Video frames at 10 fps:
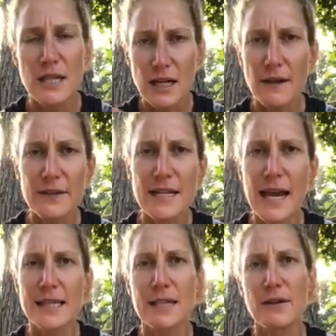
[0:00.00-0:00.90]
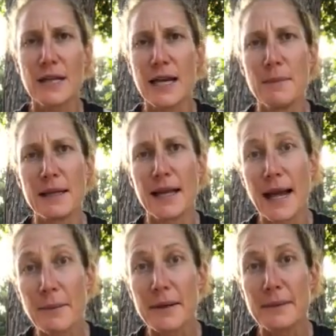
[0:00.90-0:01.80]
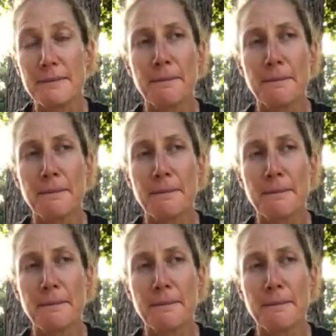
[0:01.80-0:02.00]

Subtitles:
tick off the tasks every day to make that happen.